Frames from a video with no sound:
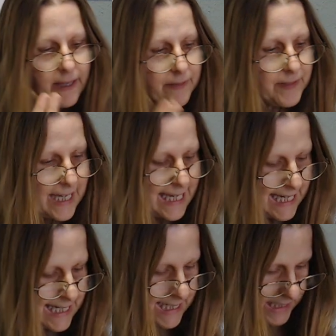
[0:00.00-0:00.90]
the
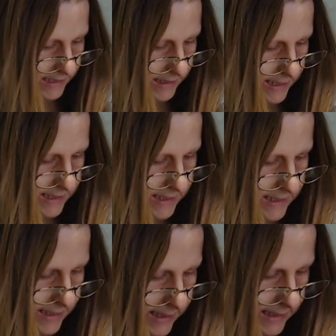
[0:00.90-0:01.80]
indolent,
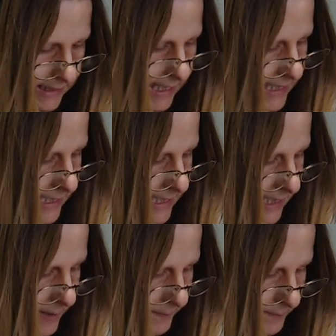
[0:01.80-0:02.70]
the
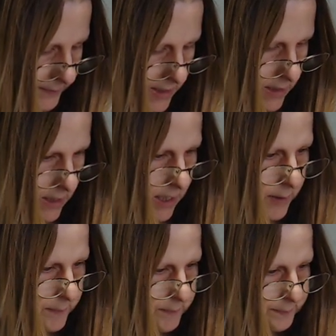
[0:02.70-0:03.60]
lazy.
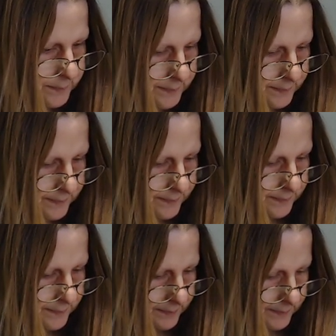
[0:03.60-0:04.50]
Um,
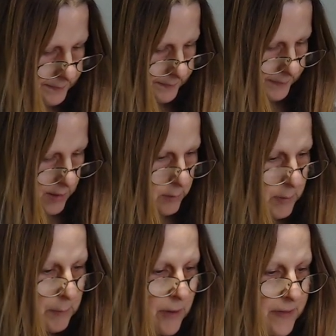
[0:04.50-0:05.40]

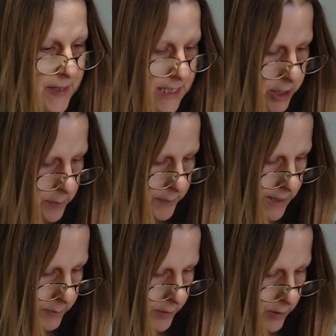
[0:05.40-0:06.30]
remember, these are
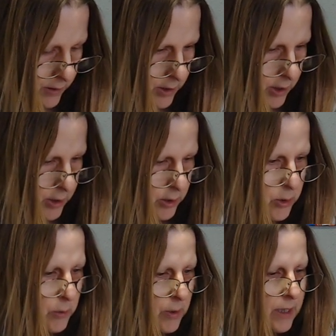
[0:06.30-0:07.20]
people
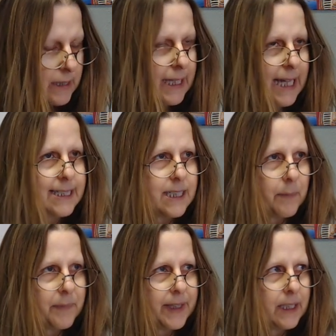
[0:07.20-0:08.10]
who let
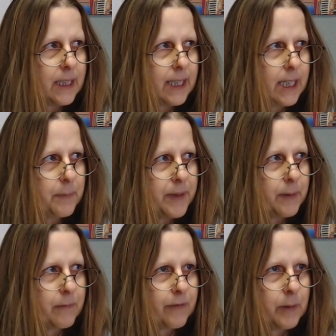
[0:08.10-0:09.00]
something keep
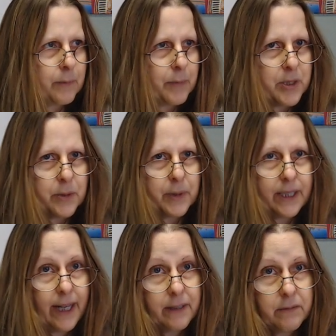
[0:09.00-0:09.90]
them from pursuing
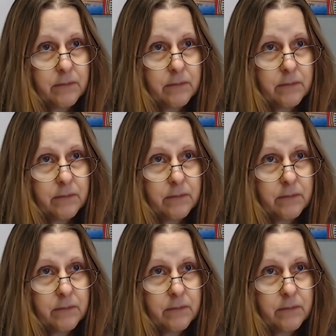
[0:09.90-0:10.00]
God.